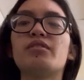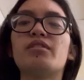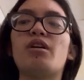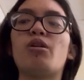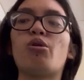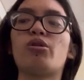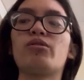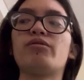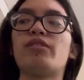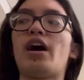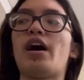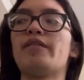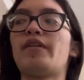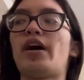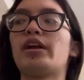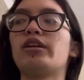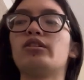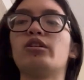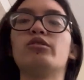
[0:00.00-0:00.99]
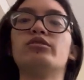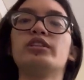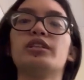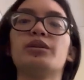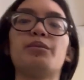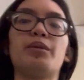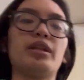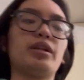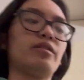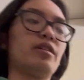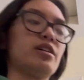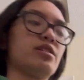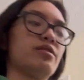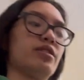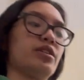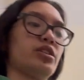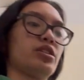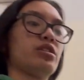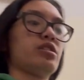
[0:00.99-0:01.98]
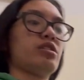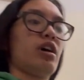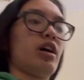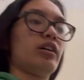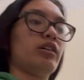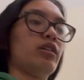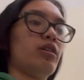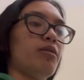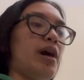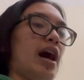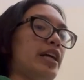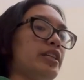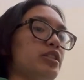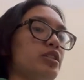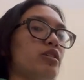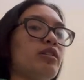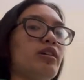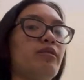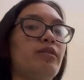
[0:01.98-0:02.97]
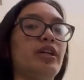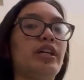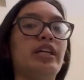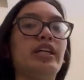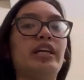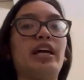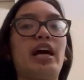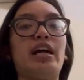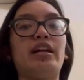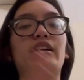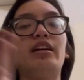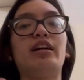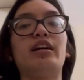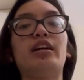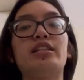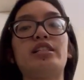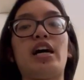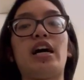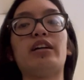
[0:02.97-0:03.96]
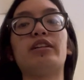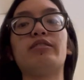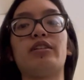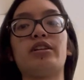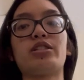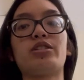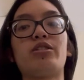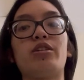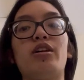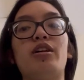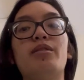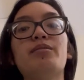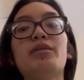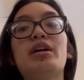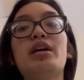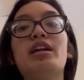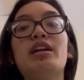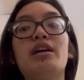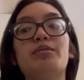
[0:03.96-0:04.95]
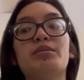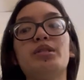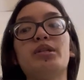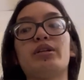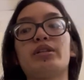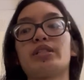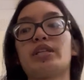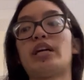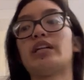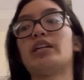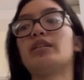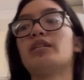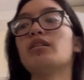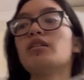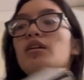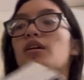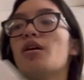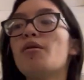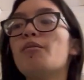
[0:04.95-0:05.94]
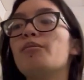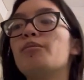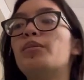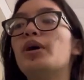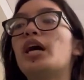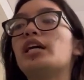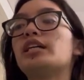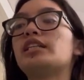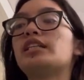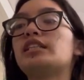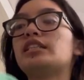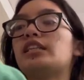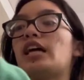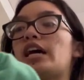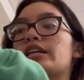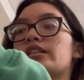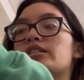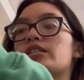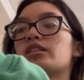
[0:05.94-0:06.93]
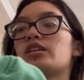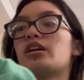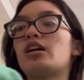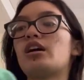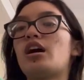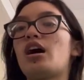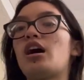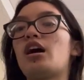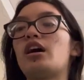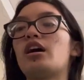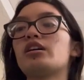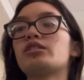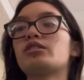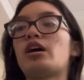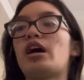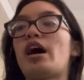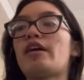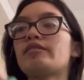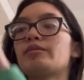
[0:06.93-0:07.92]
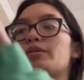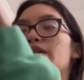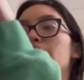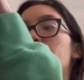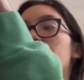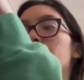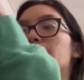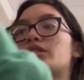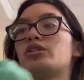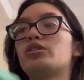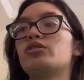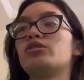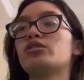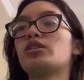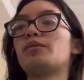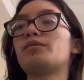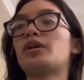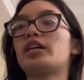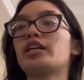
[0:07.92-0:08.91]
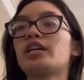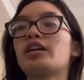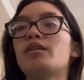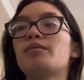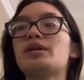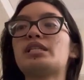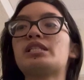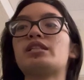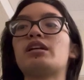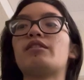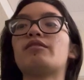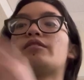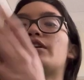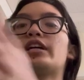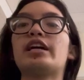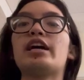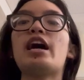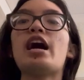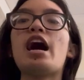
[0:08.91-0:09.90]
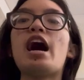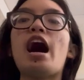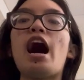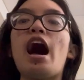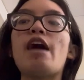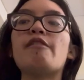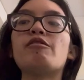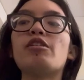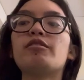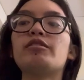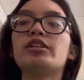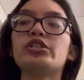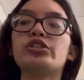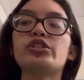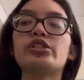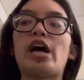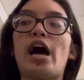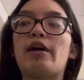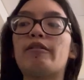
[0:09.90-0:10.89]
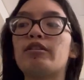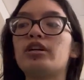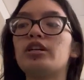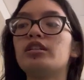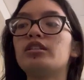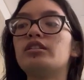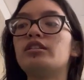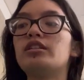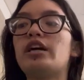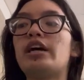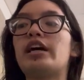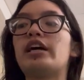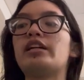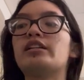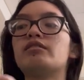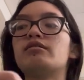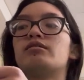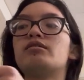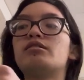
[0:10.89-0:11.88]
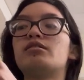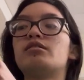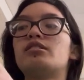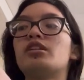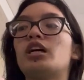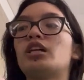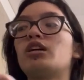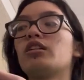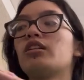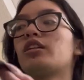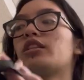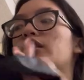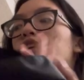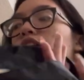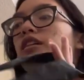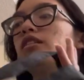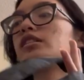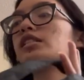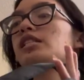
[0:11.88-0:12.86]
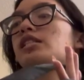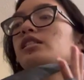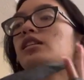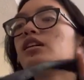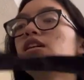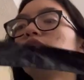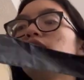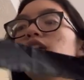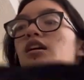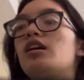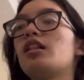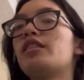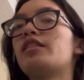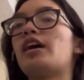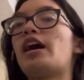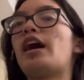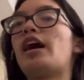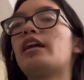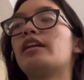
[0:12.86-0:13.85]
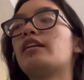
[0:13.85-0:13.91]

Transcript: Or 5, I don't know, Nina made the reservations, so I don't know. I just know that we're eating at an Italian restaurant. I'm so excited. But, yes. So I have to be there by 2, so I'm trying to get all my stuff ready. I've already showered and done all the things that